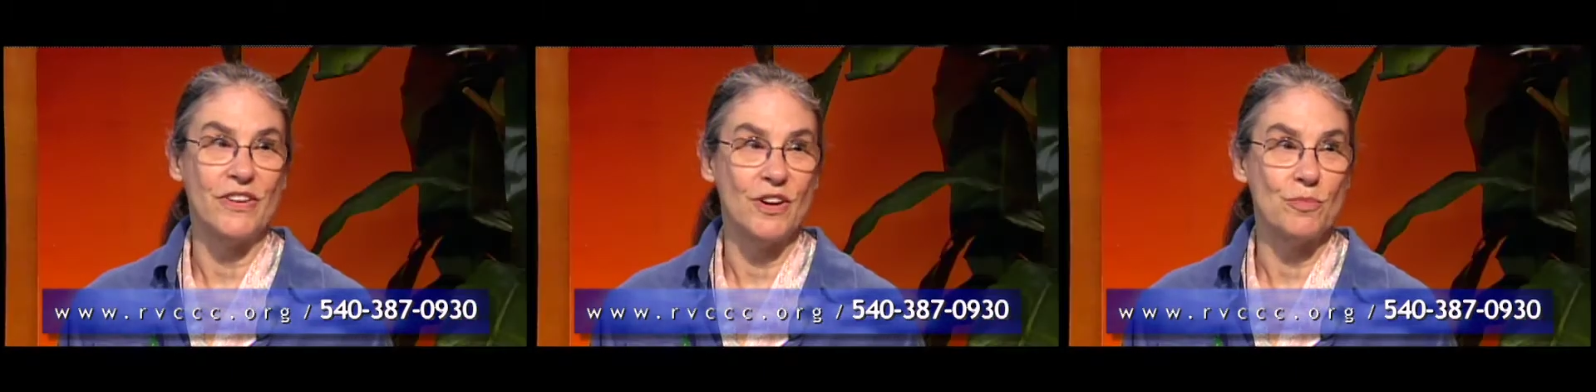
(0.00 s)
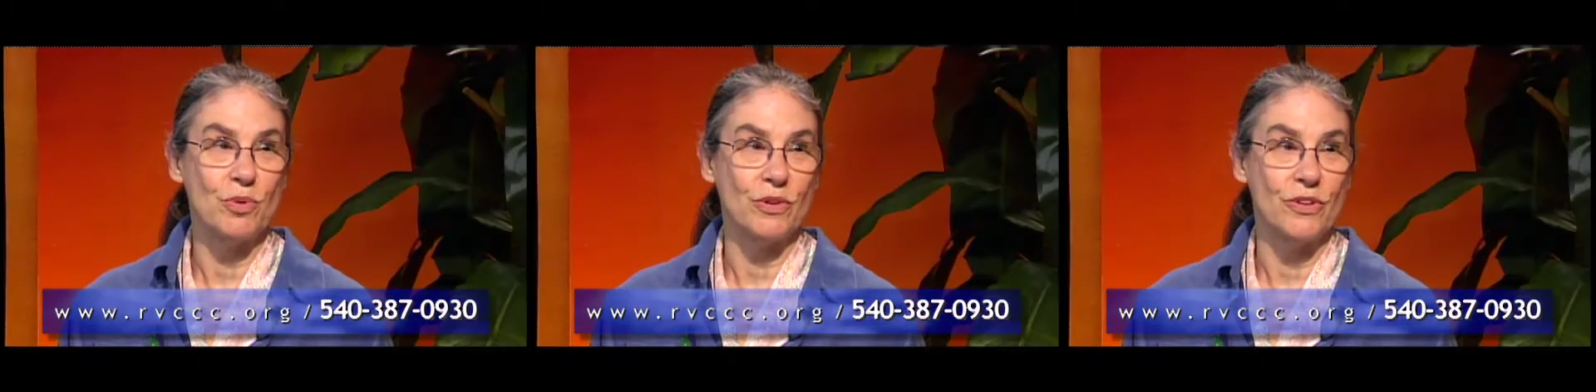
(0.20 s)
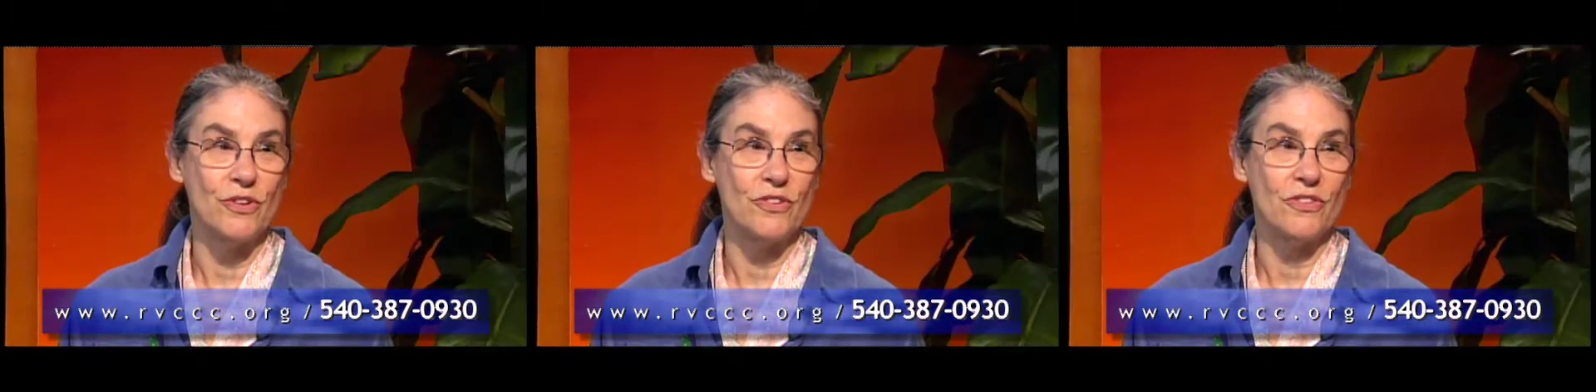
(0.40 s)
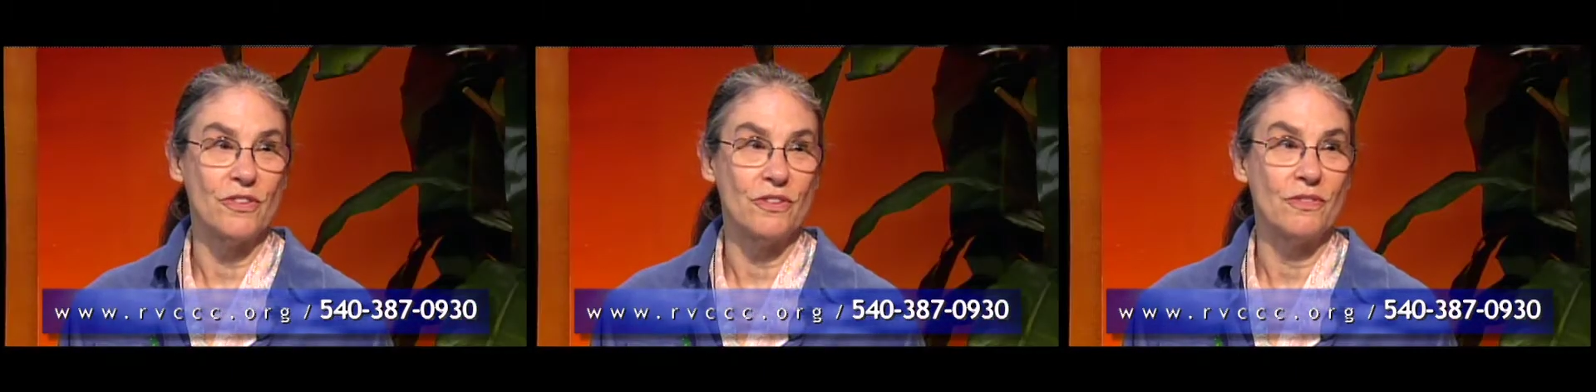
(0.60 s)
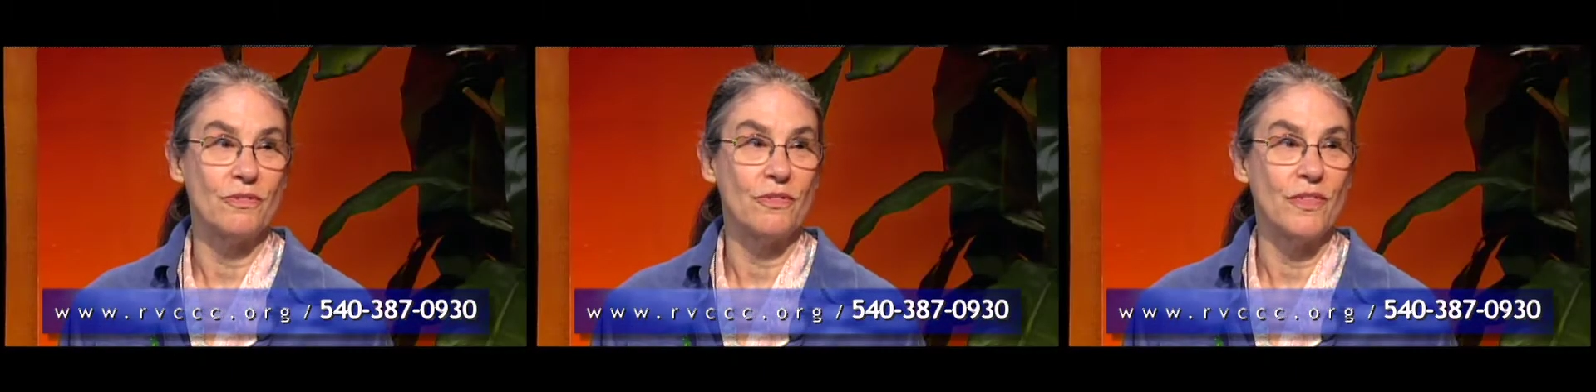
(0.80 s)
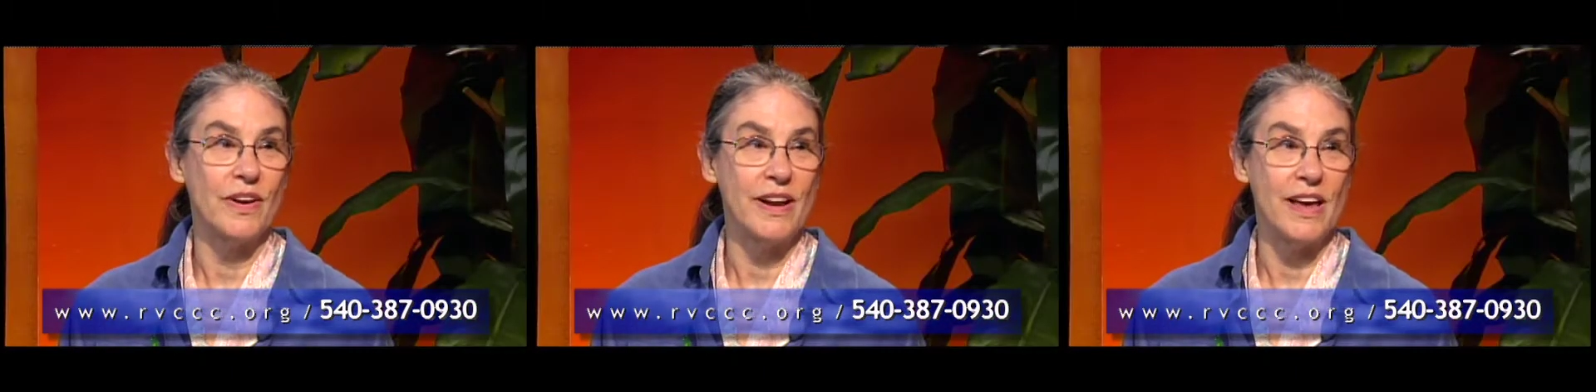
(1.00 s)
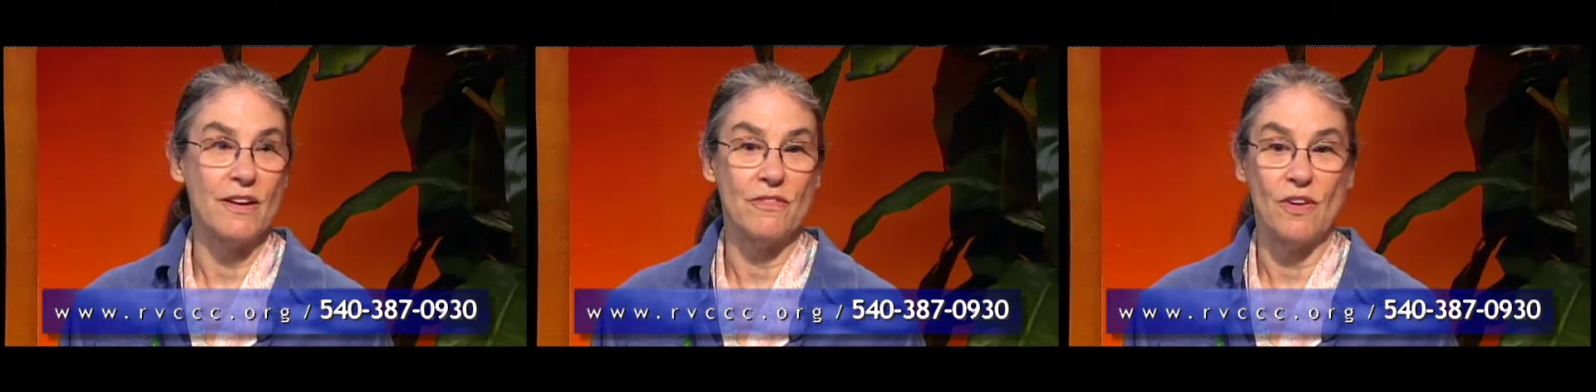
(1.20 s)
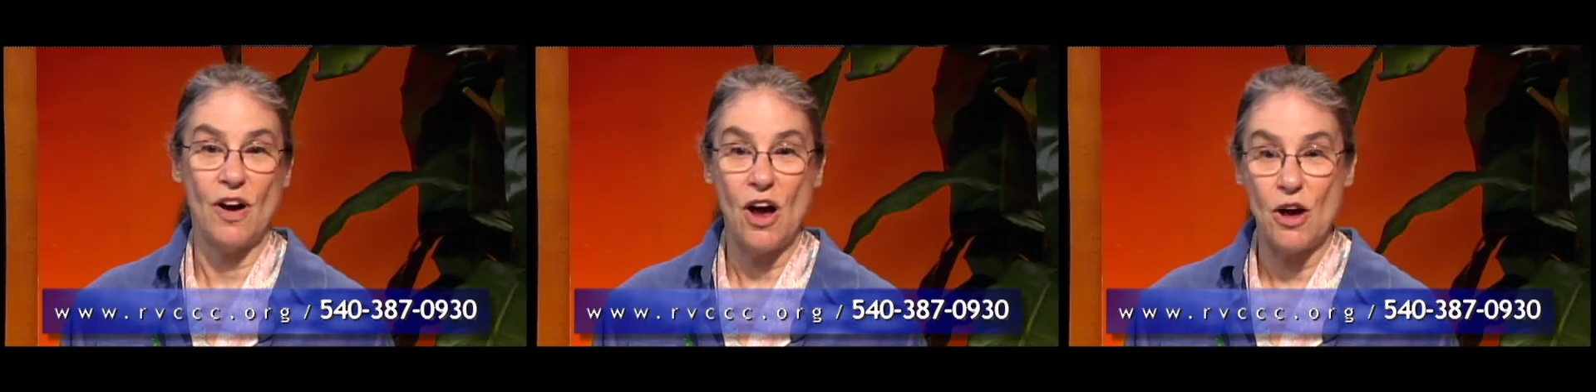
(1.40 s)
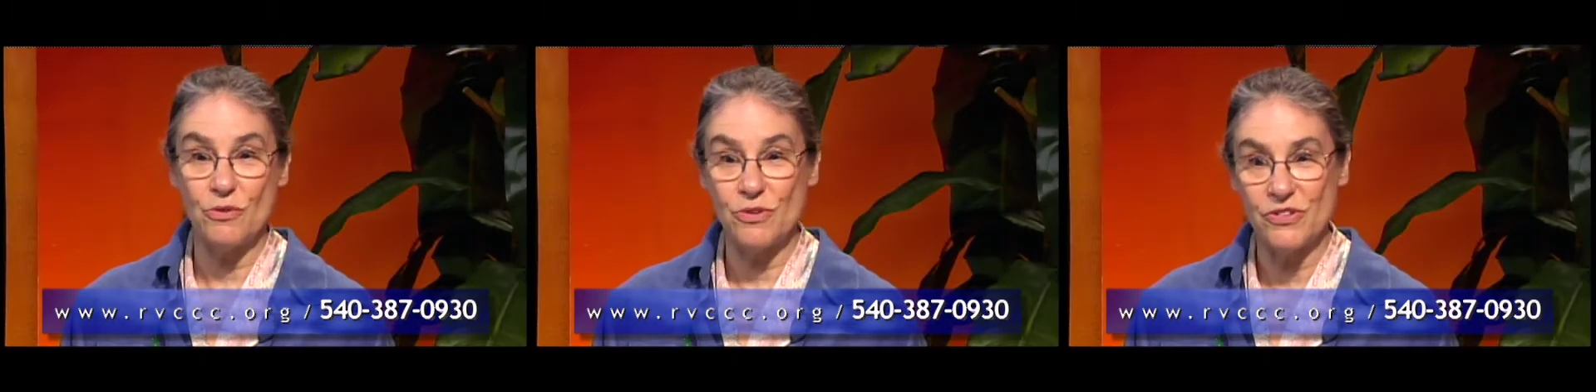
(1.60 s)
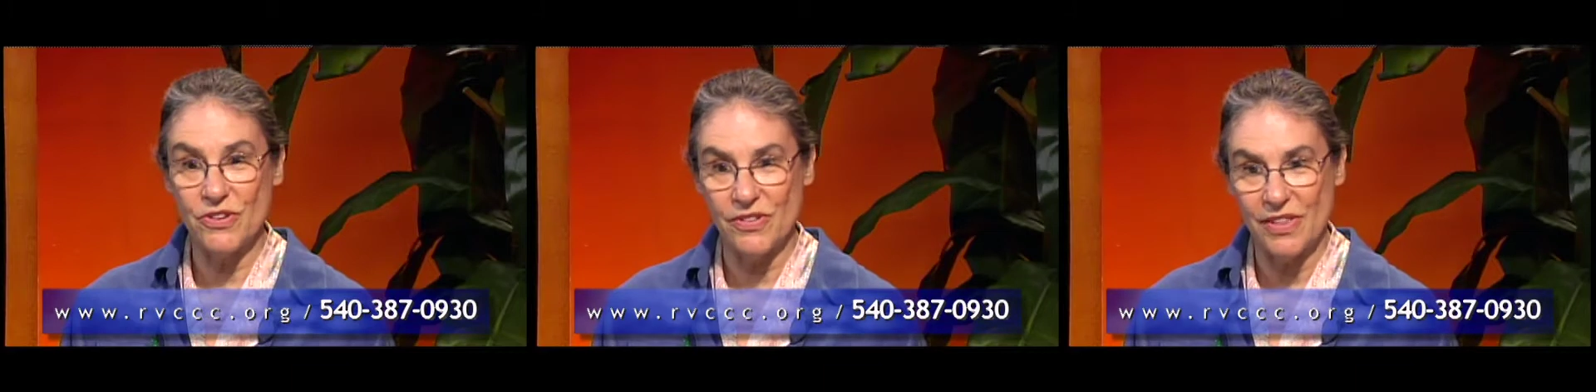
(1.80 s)
air pollution, we'd have
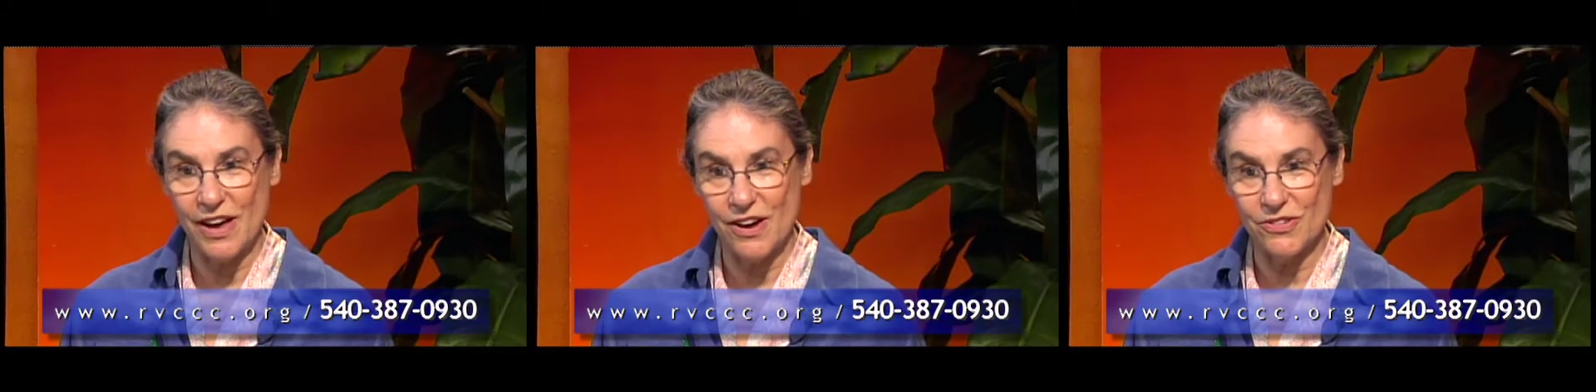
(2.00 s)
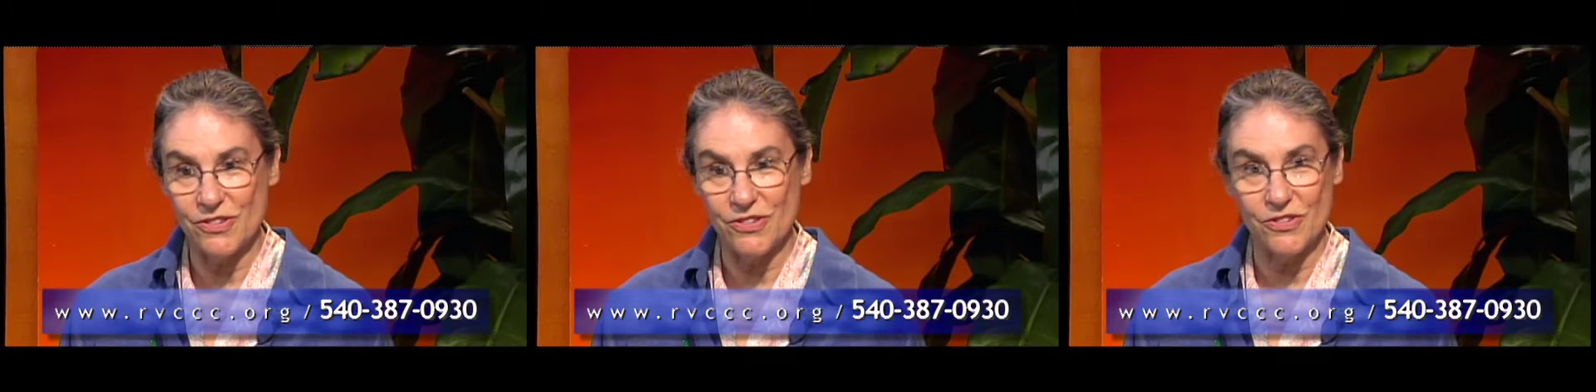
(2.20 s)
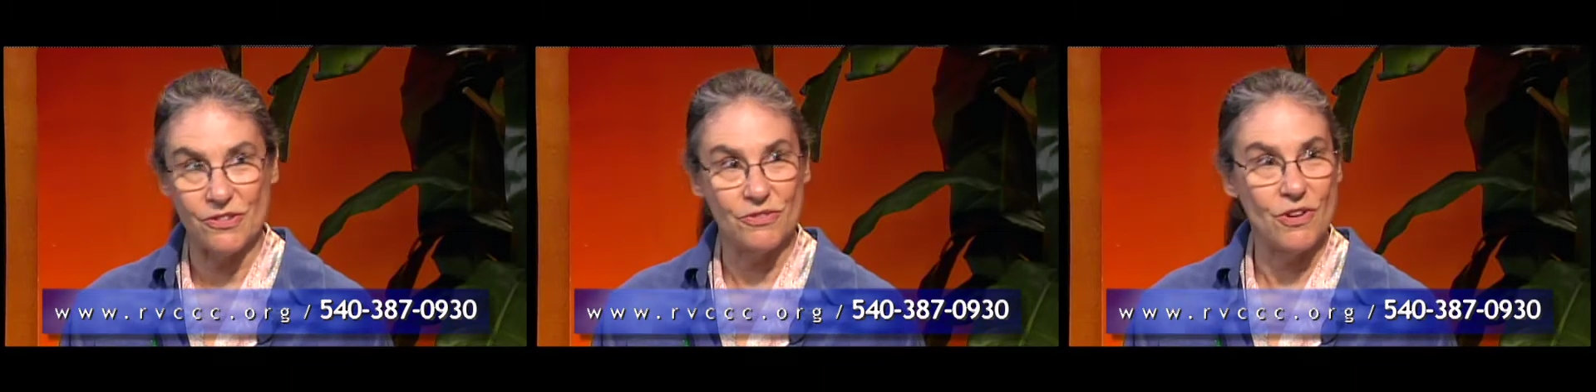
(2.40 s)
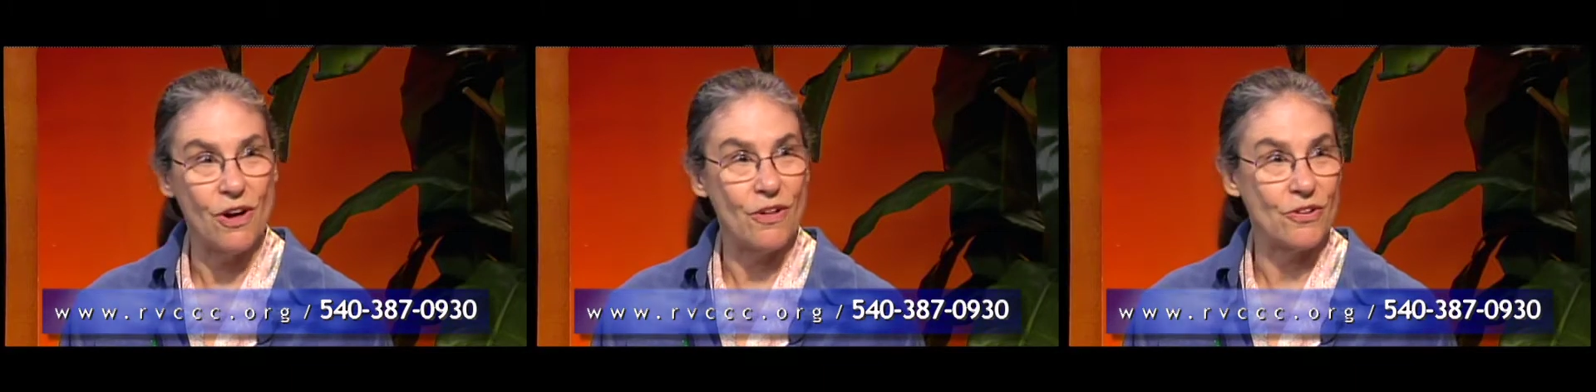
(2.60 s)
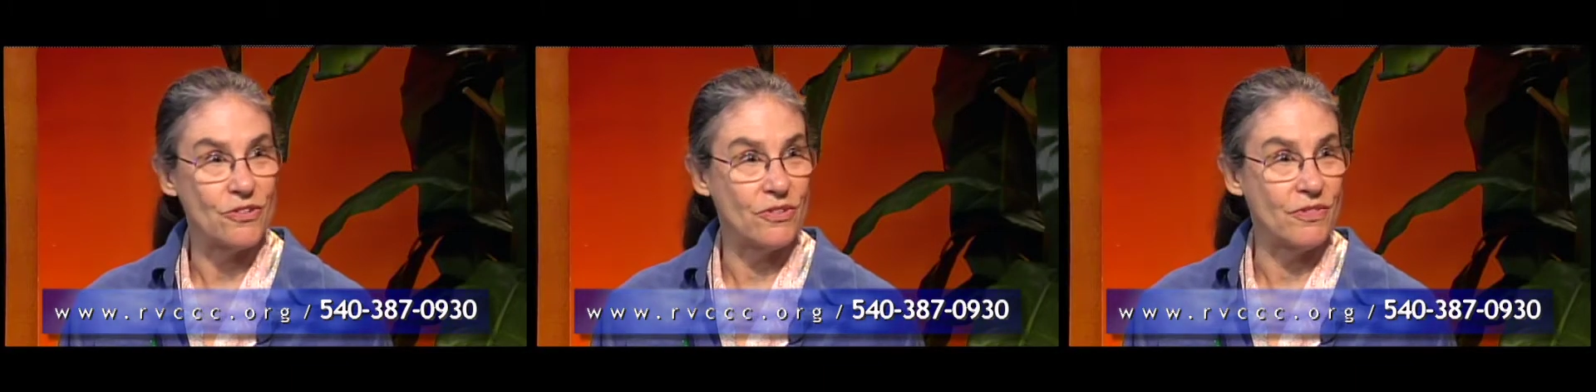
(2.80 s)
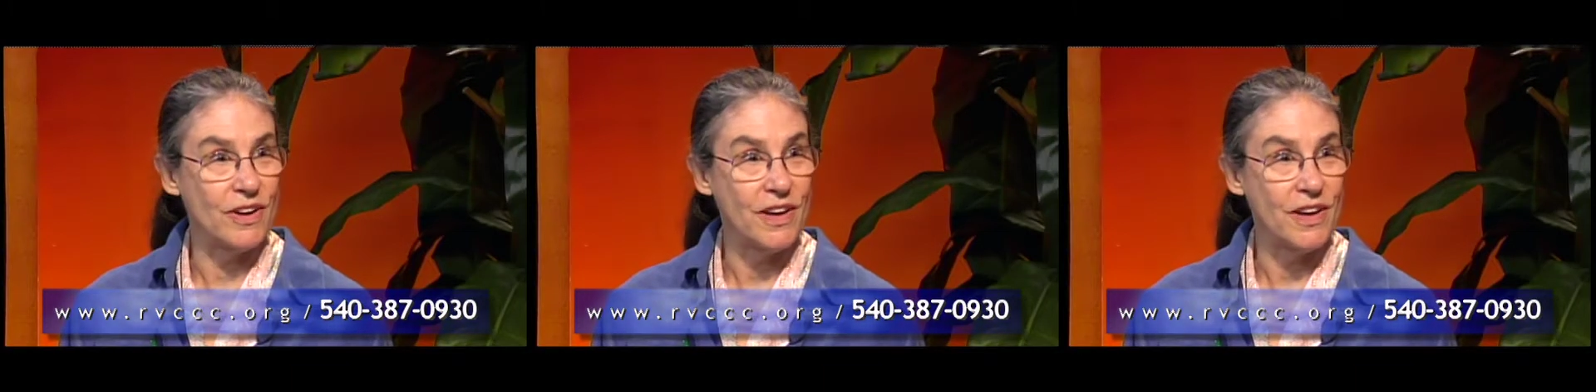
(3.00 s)
hundreds of thousands of dollars of